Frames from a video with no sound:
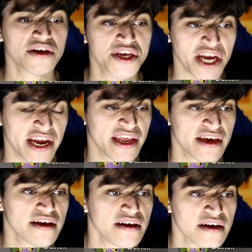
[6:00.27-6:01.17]
shiny
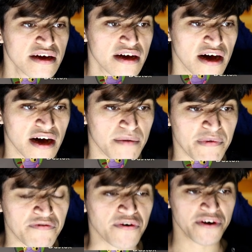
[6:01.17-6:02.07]

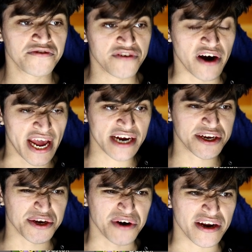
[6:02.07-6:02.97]
before you start
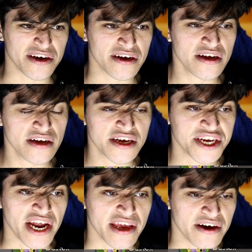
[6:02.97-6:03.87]
actually trying to
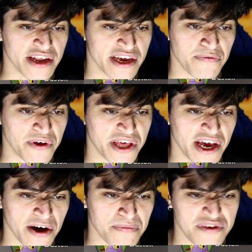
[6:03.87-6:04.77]
shiny hunt it. It really
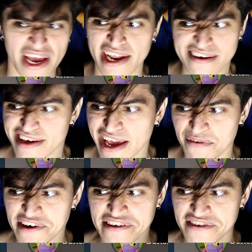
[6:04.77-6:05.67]
helps. And to get
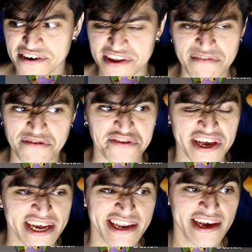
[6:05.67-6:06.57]
research level
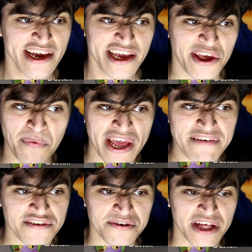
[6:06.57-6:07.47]
10, you only
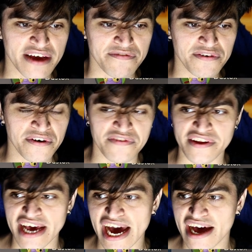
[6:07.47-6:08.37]
have to do like a few of the
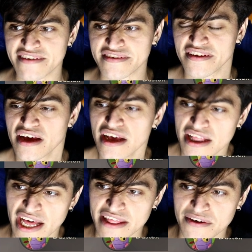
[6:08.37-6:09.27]
tasks.
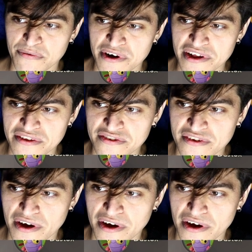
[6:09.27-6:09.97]
Like the ones